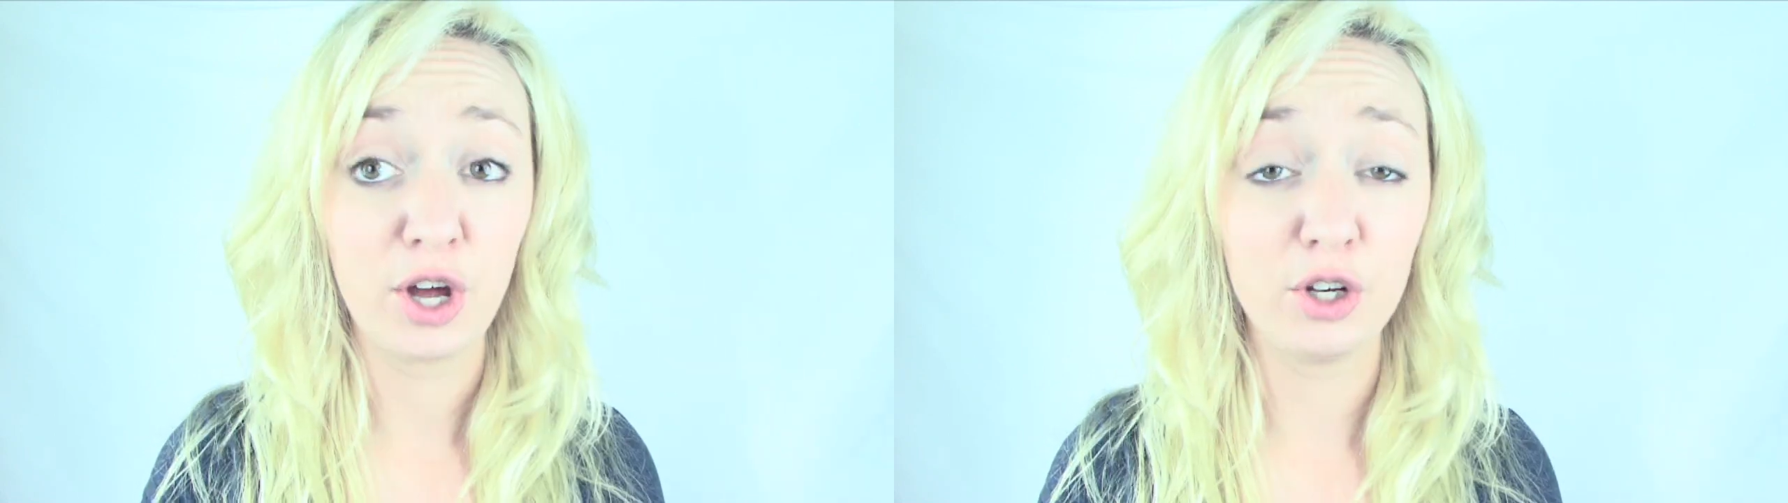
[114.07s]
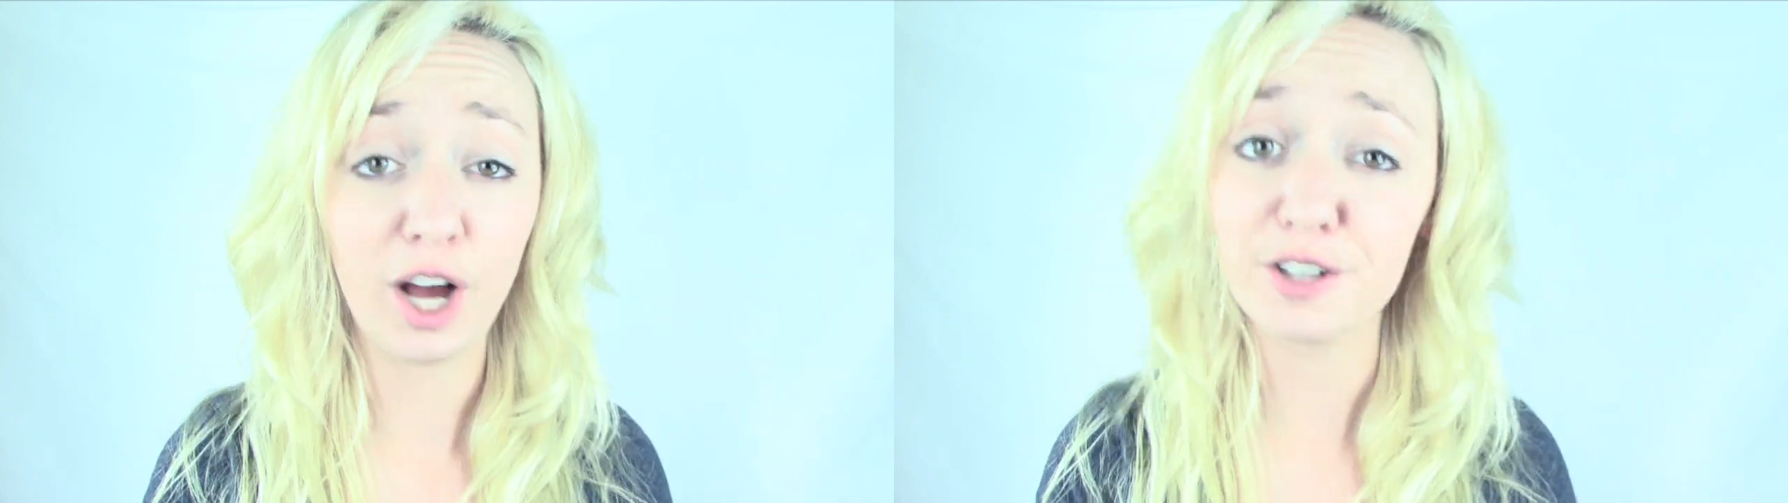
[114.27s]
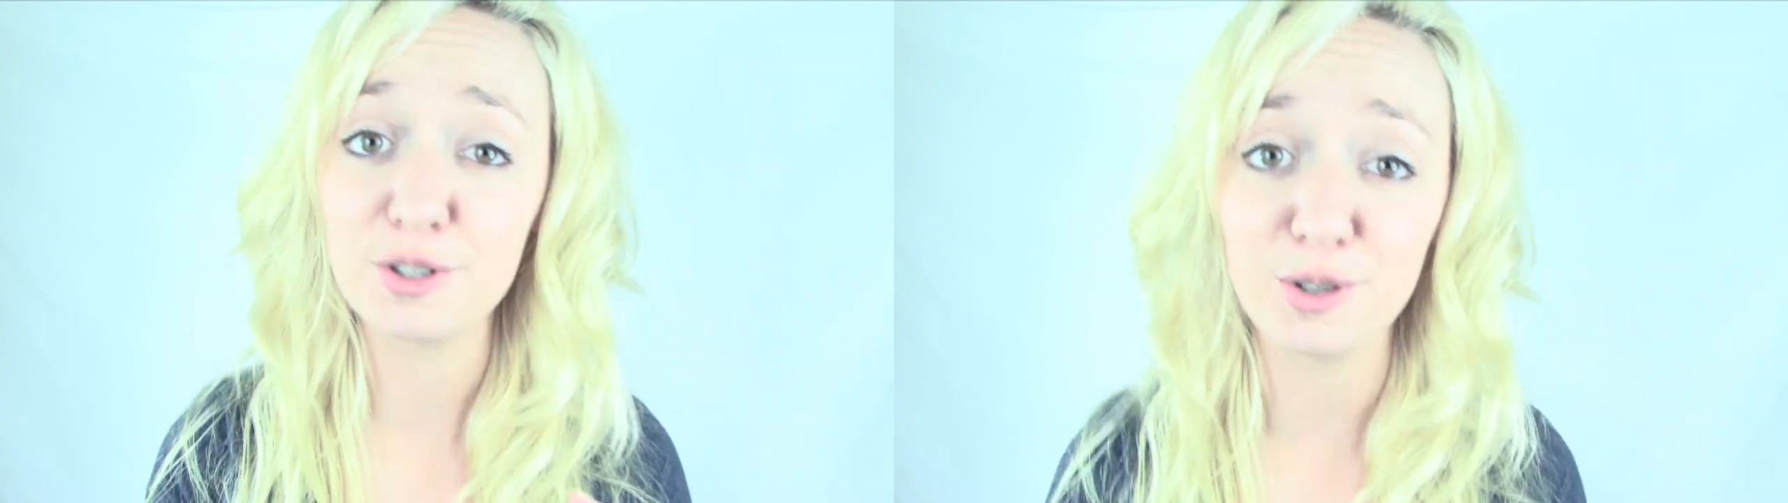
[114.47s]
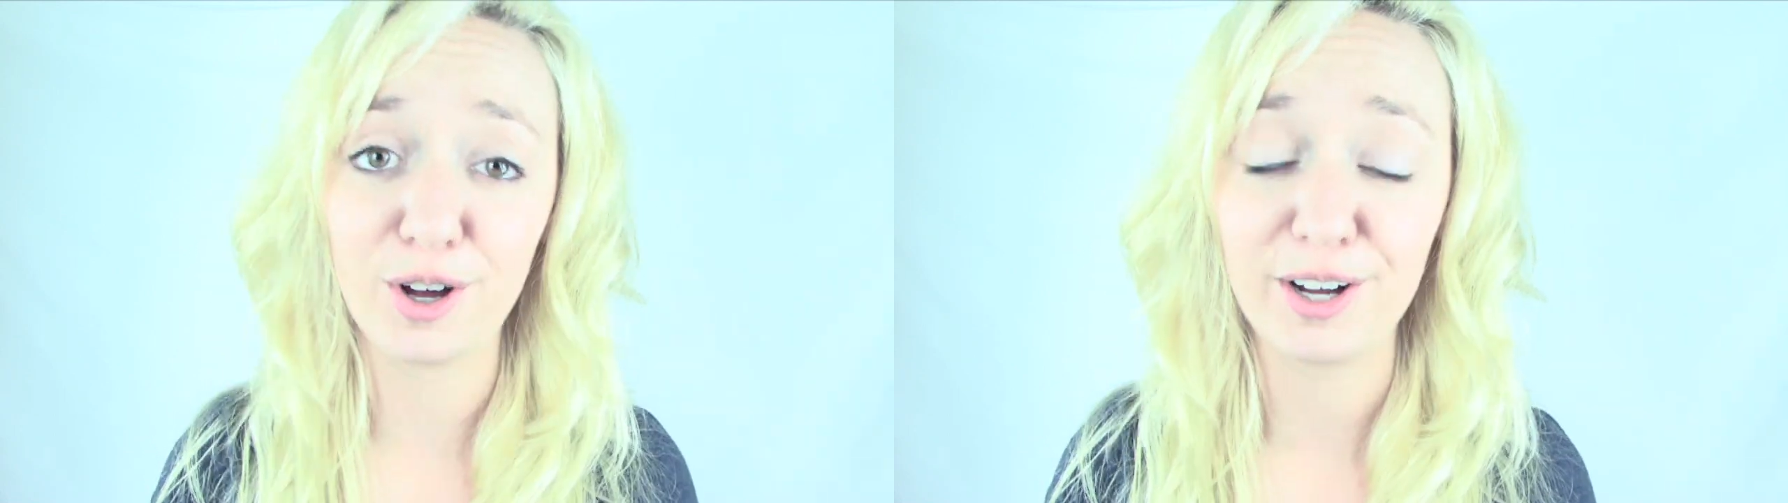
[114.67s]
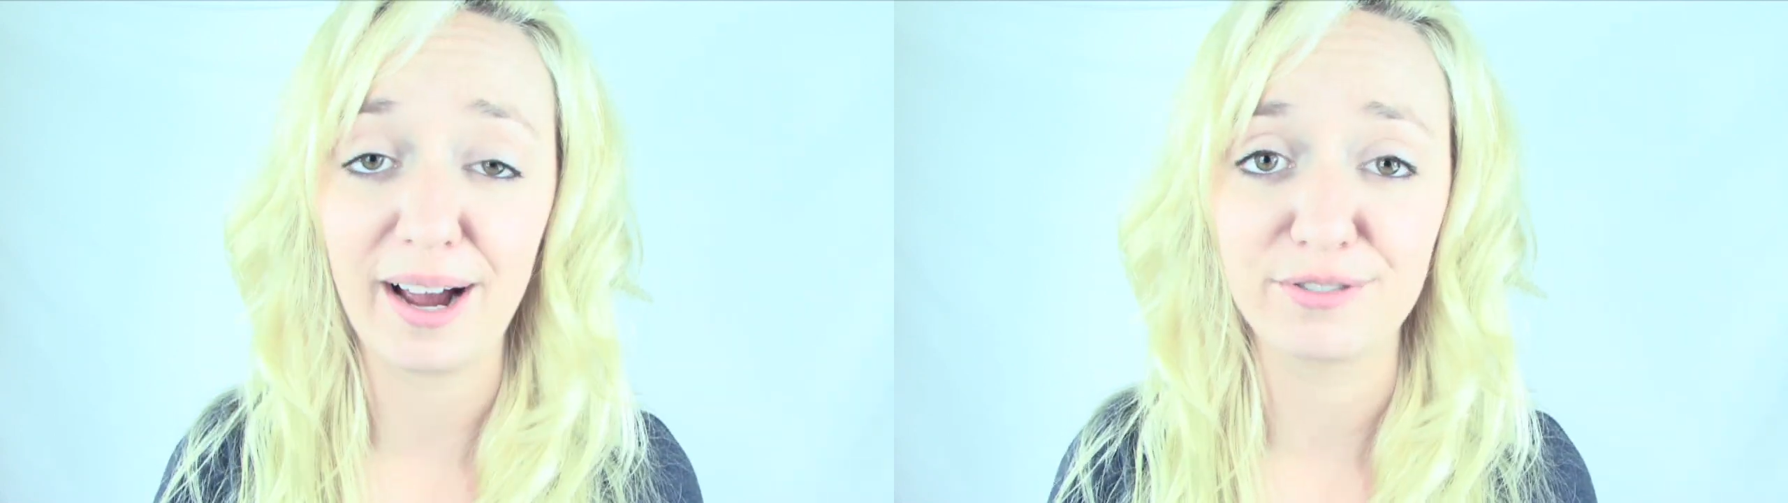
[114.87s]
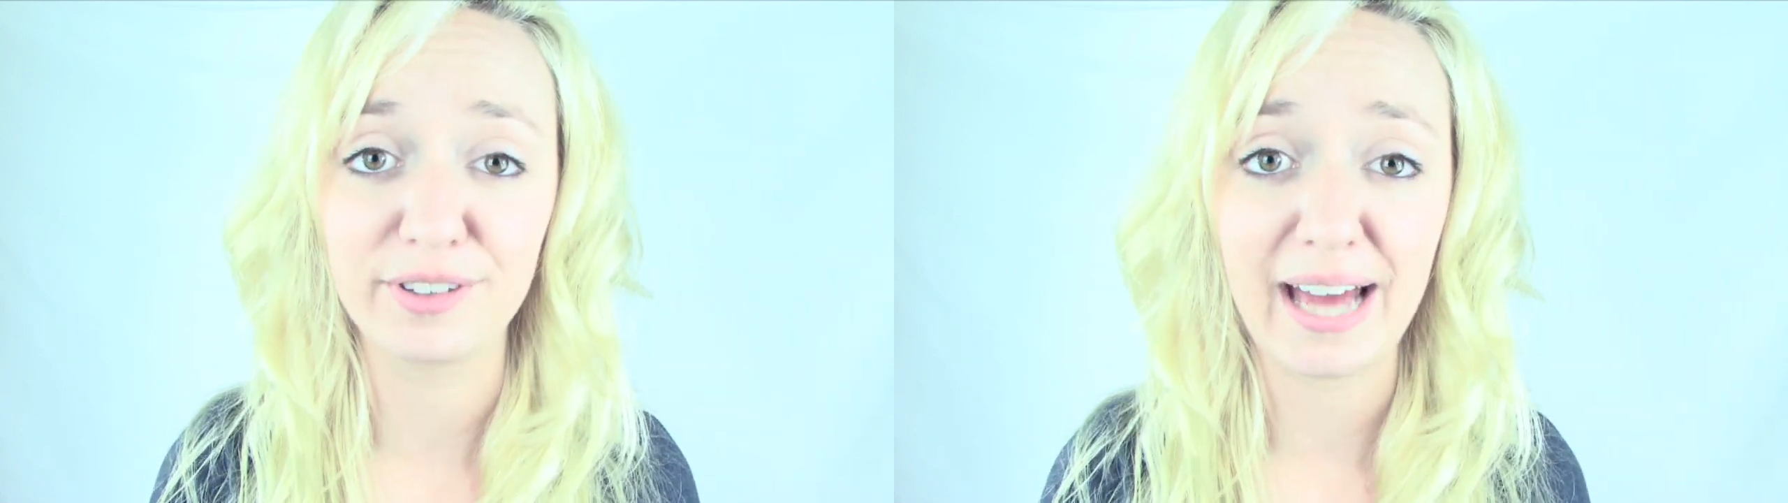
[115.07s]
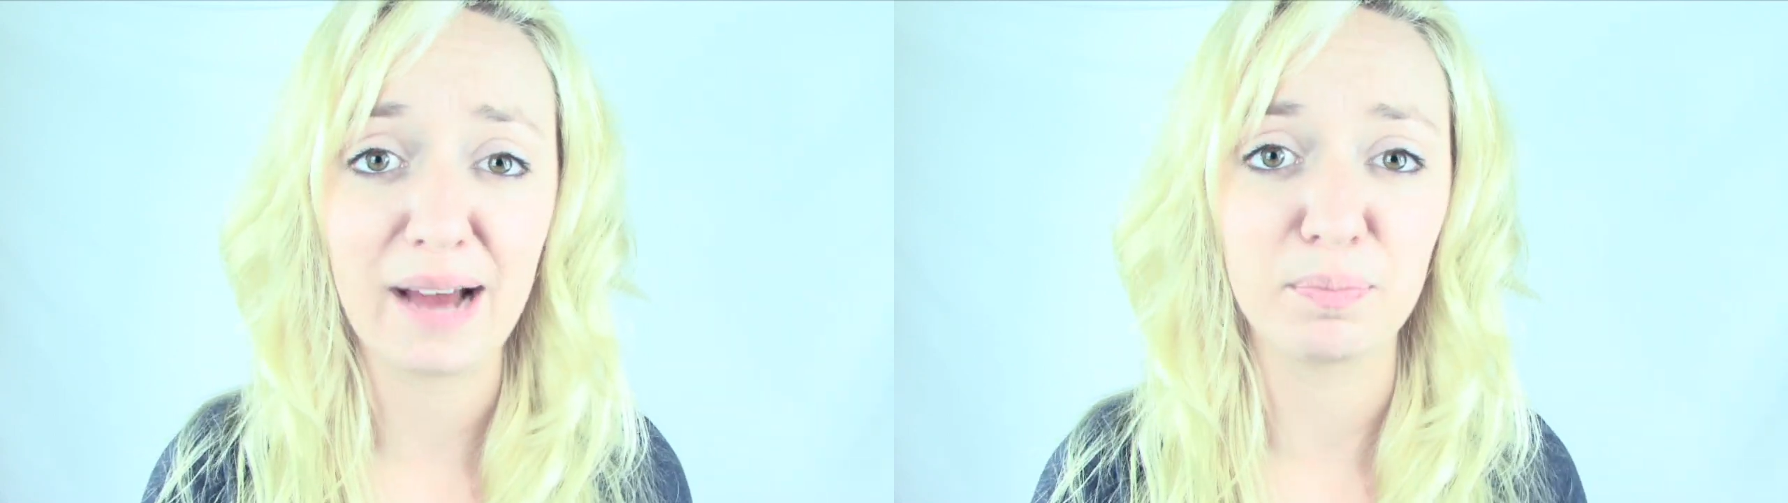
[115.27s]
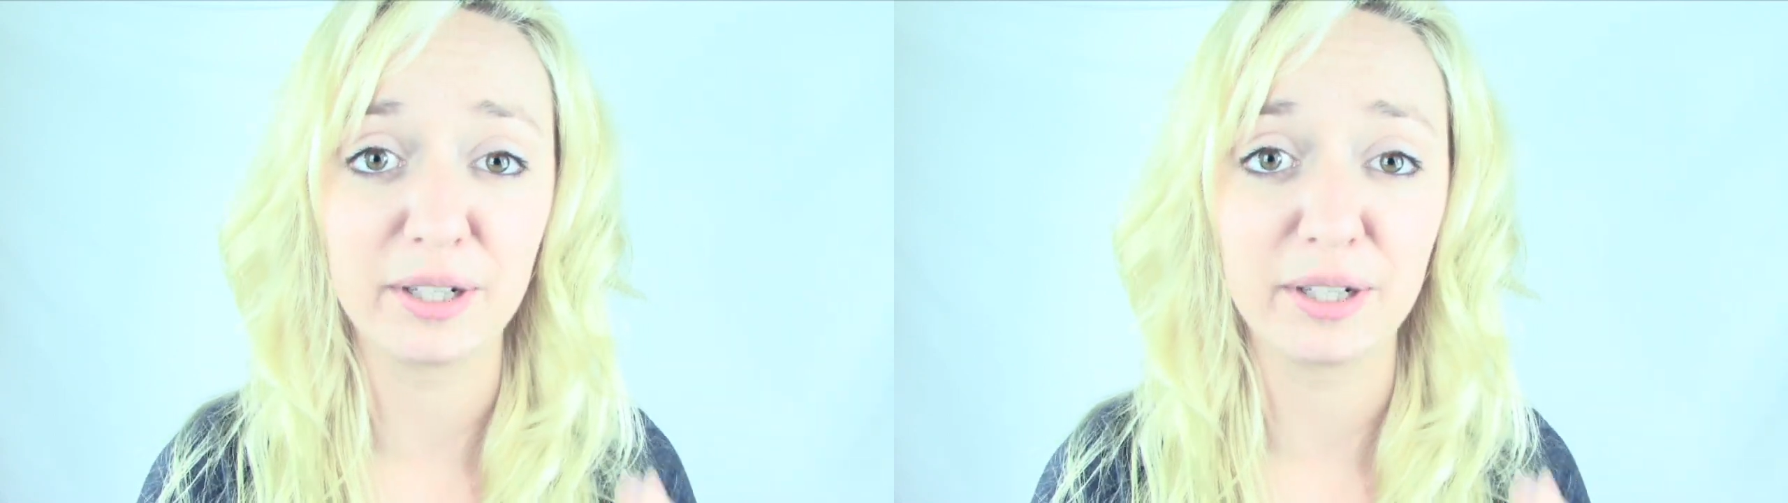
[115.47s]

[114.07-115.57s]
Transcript: Not too long after that,